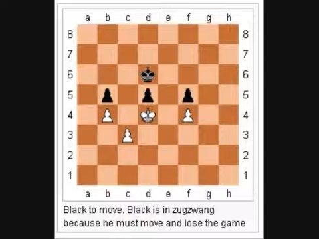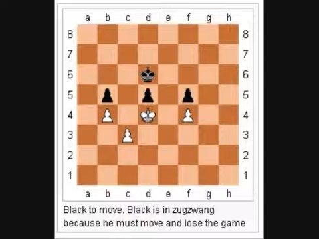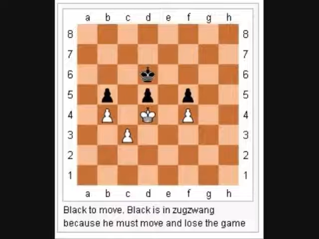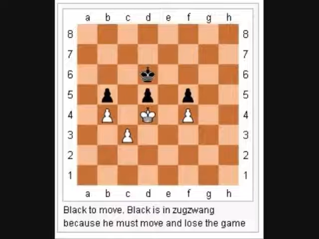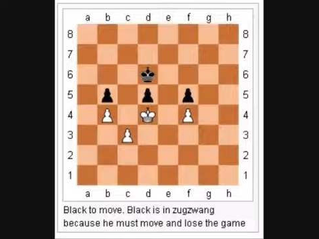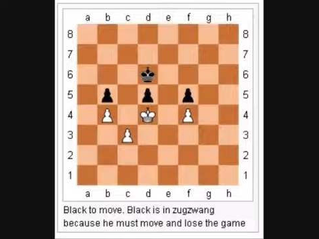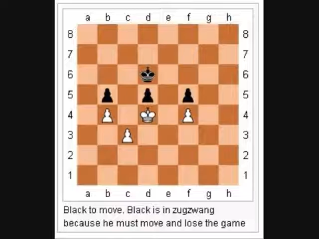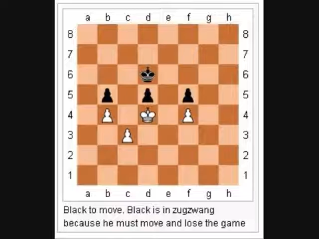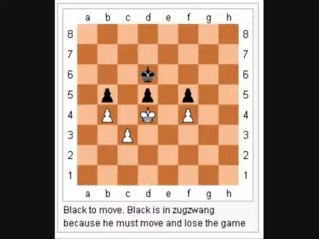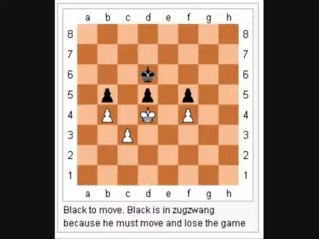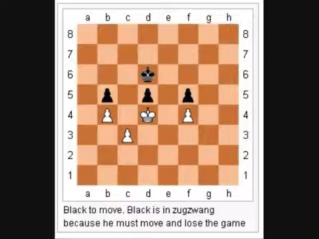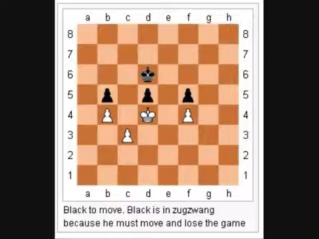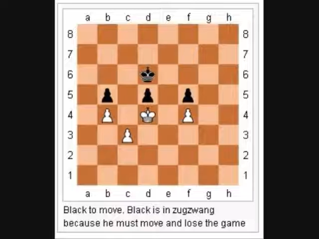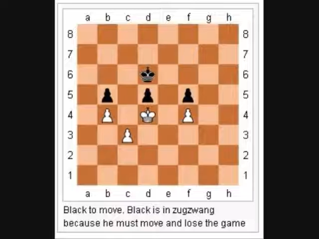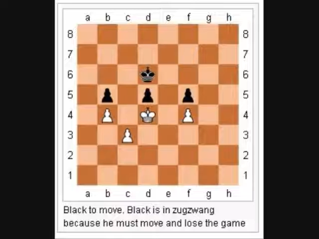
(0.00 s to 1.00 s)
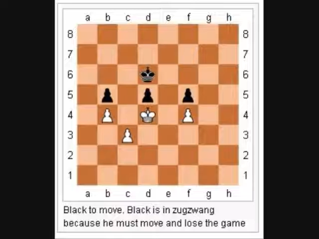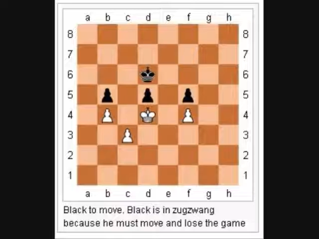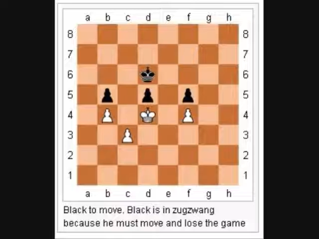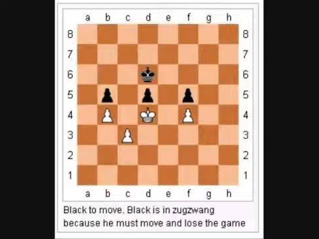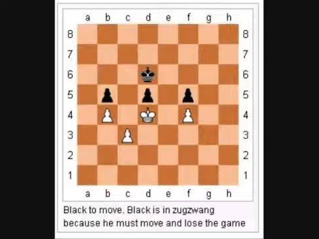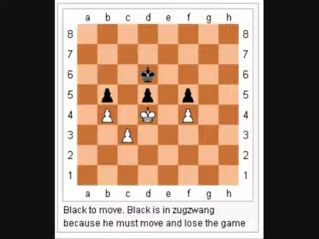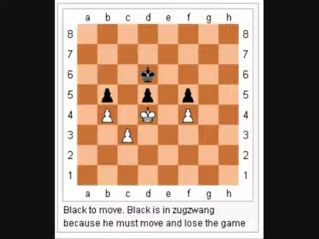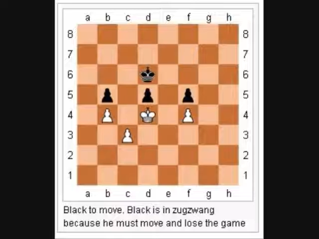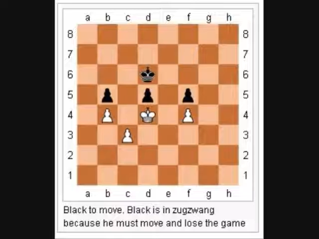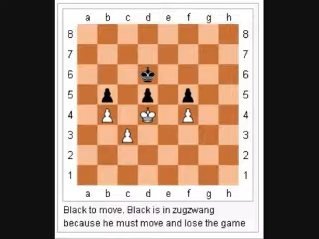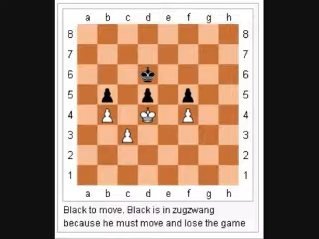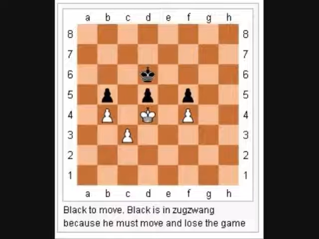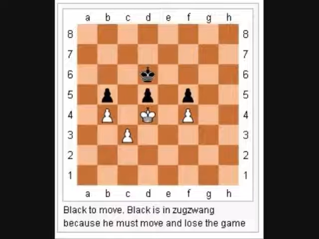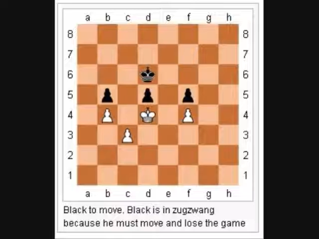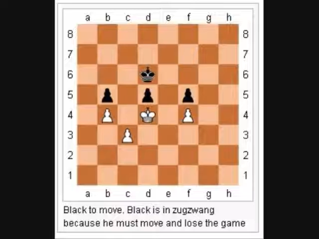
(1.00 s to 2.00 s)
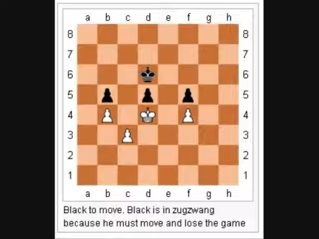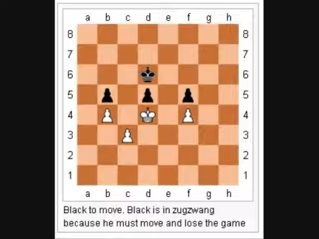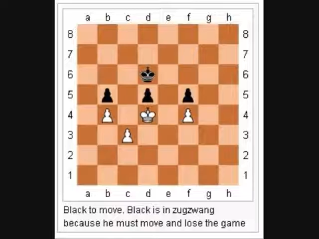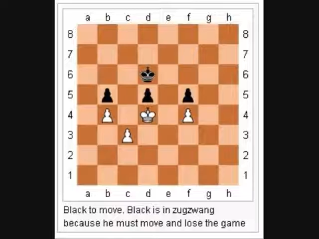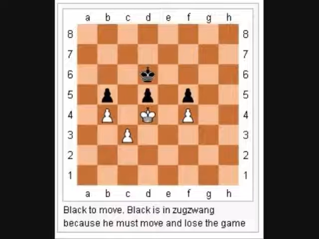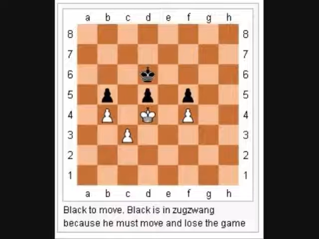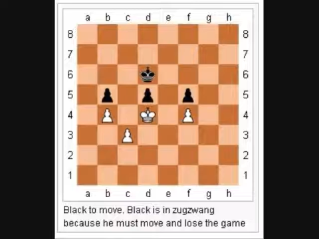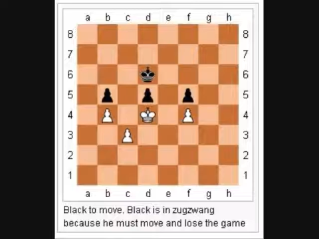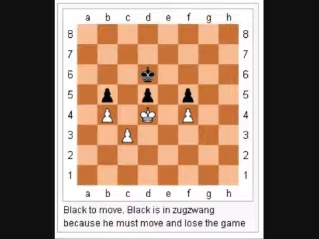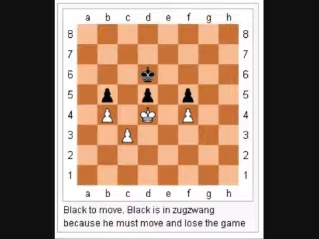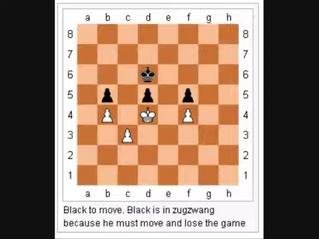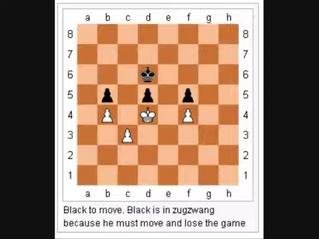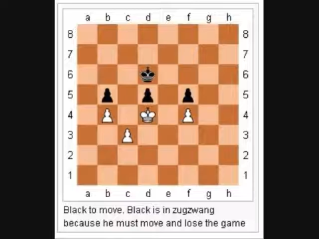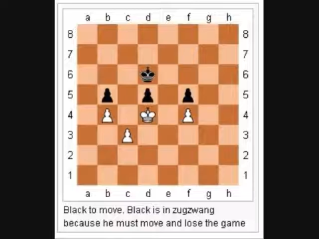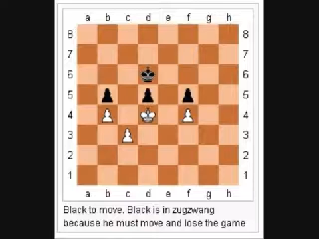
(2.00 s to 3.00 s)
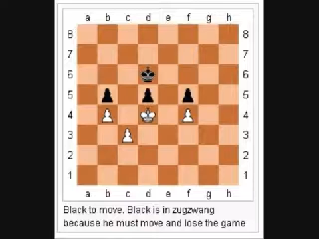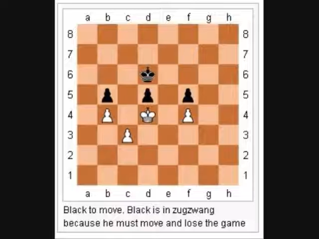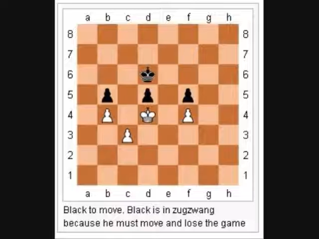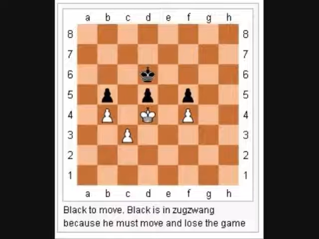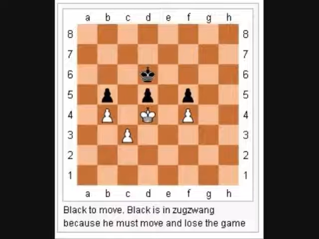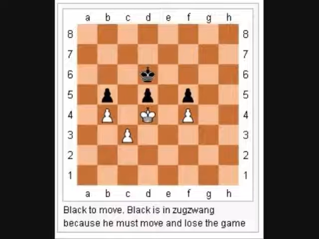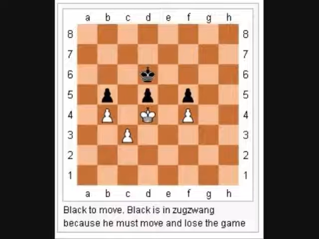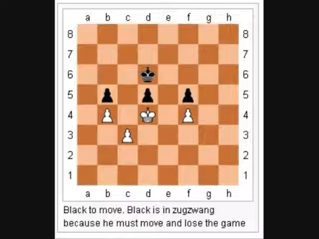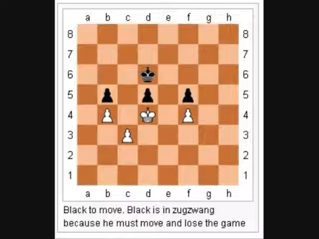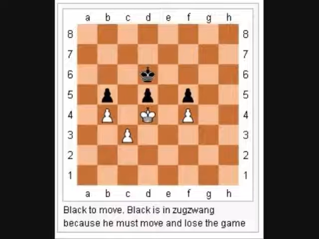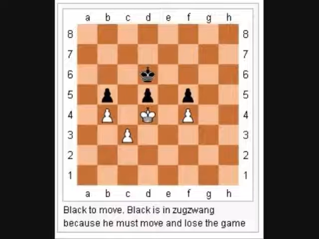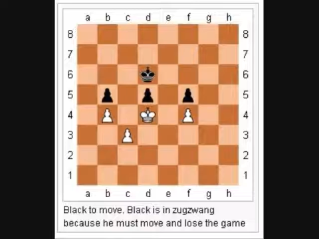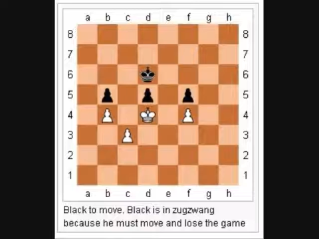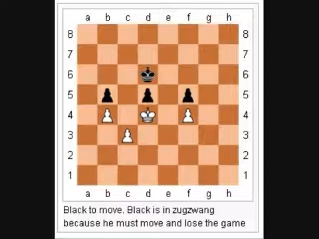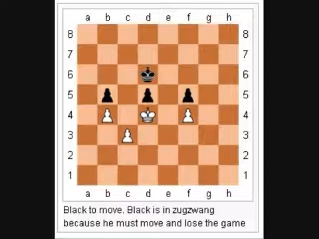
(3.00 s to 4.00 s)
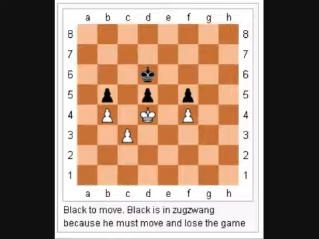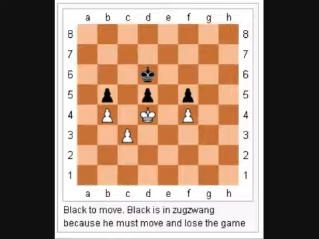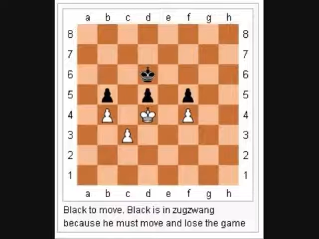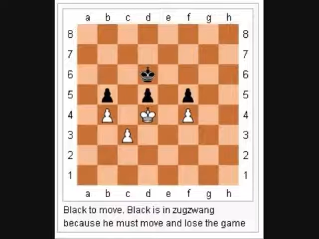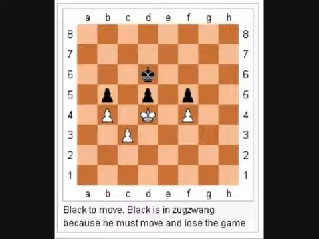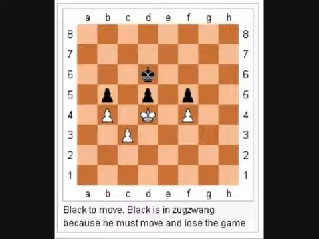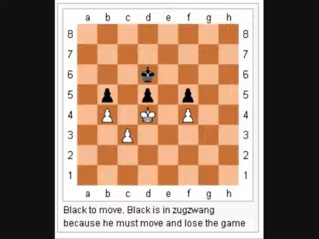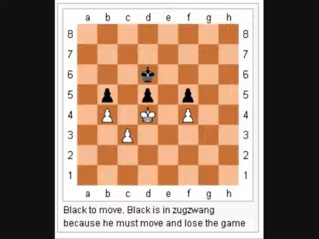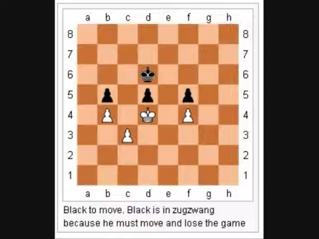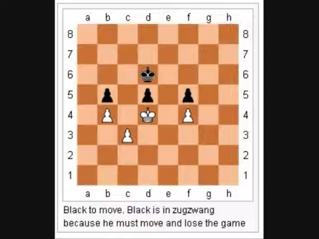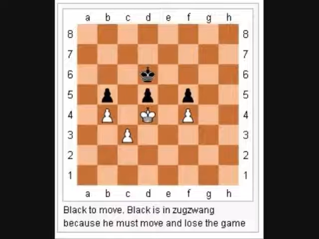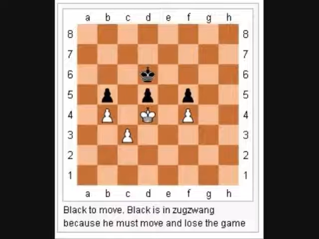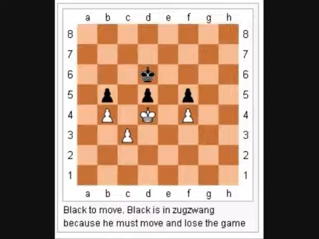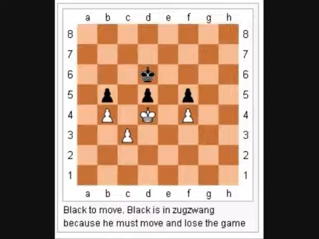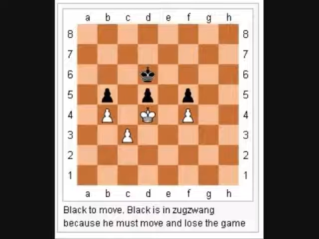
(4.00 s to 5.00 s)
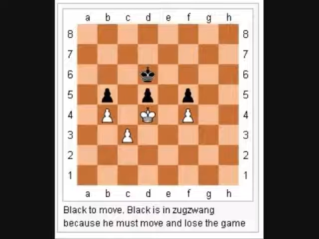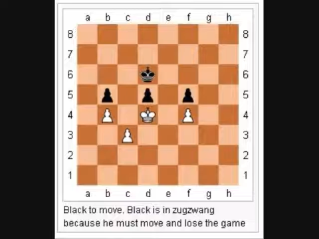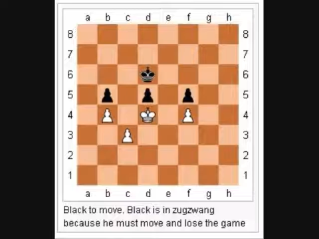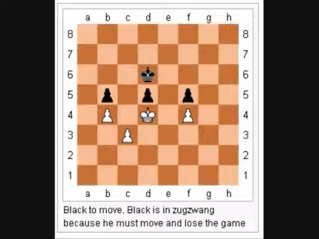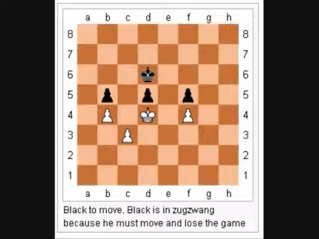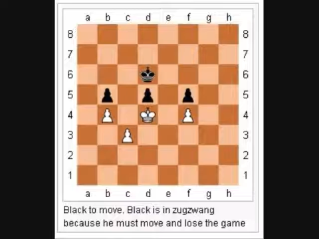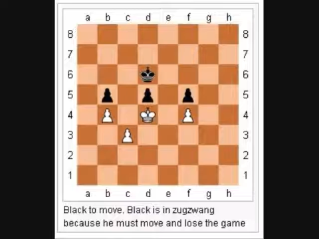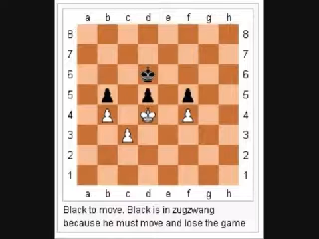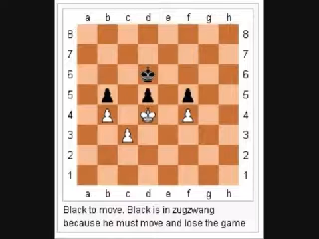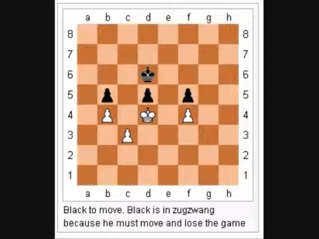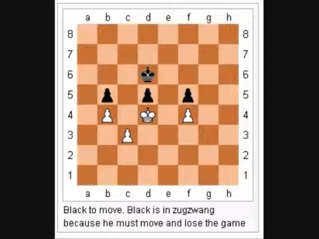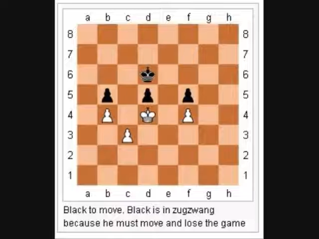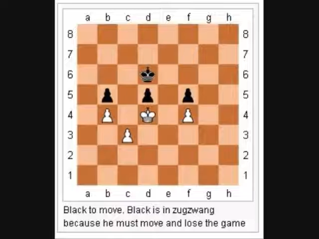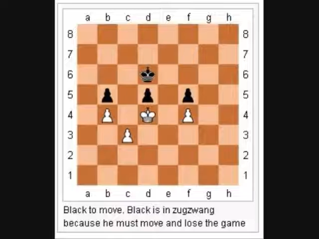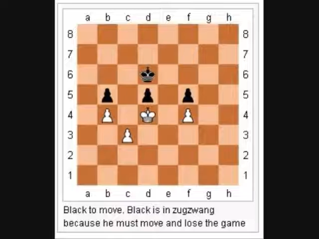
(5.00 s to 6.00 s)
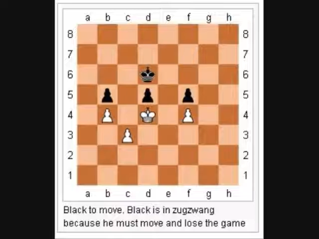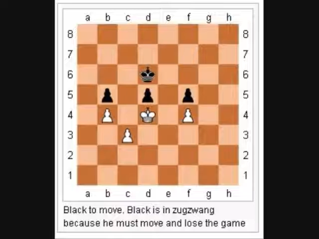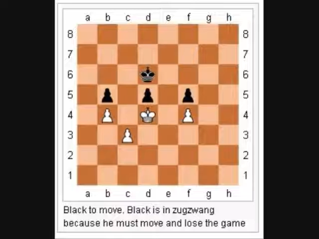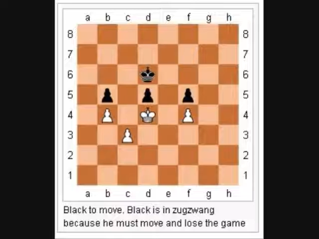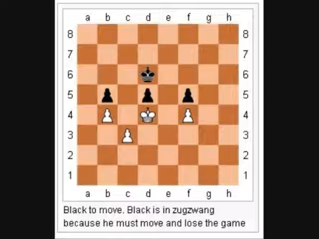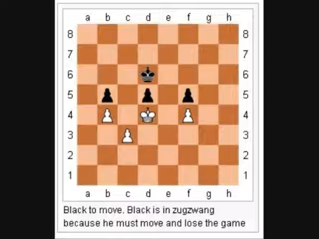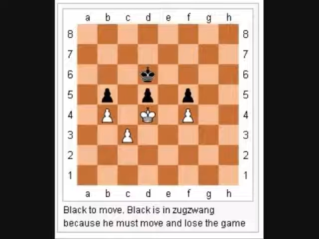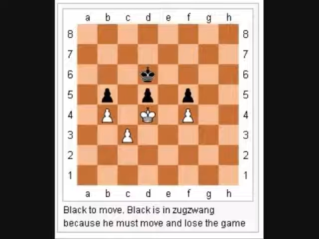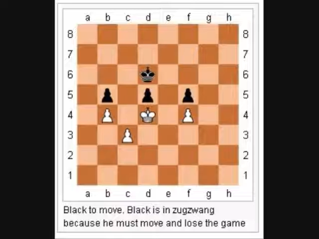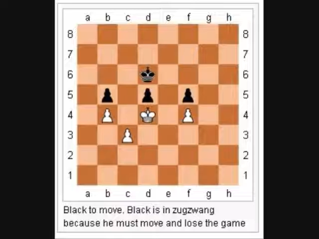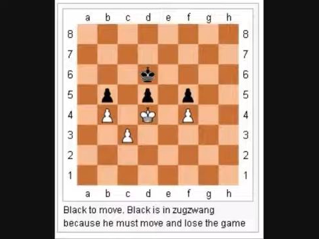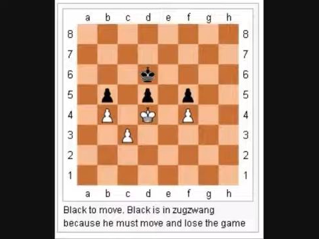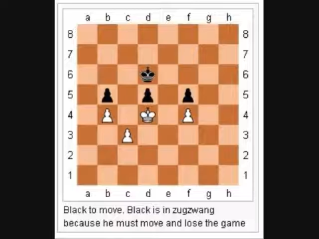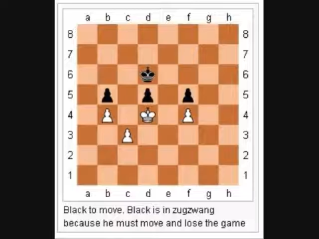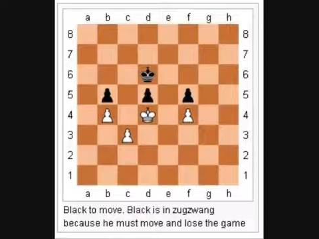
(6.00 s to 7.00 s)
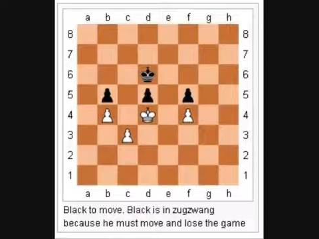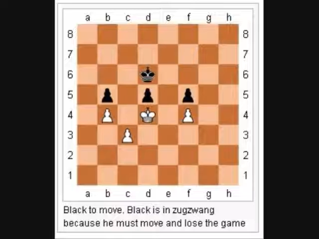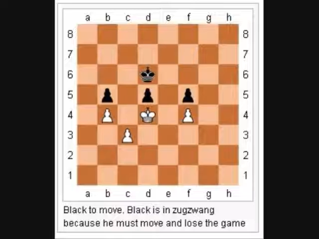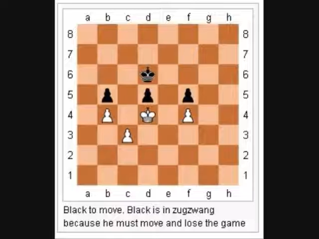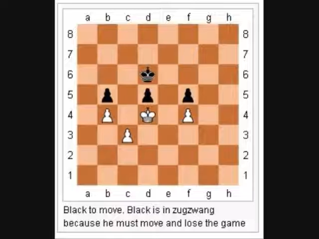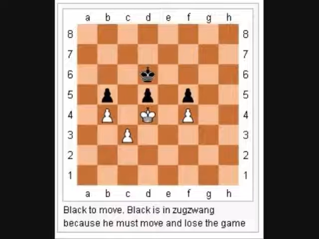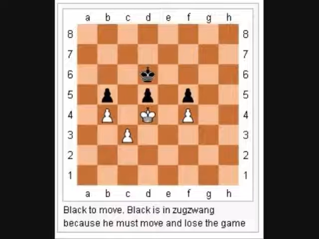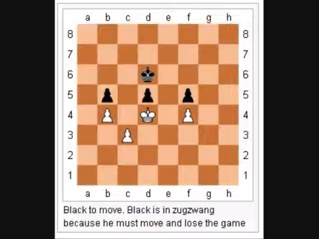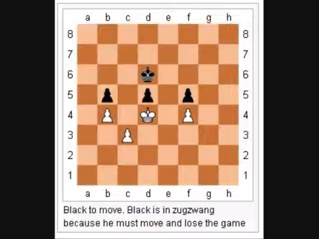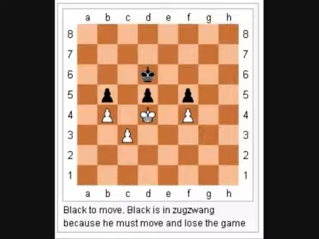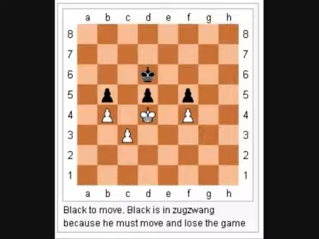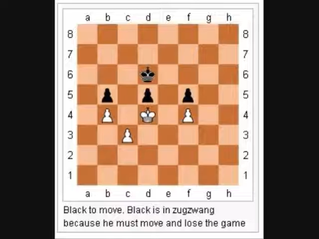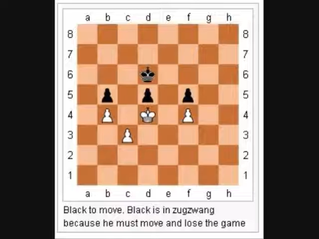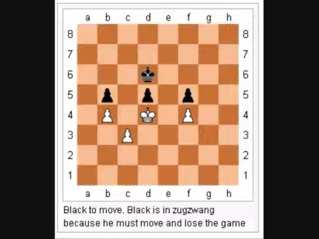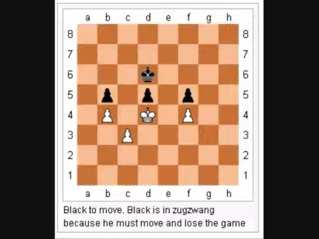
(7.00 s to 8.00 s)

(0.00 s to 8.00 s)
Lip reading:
(no speaker visible)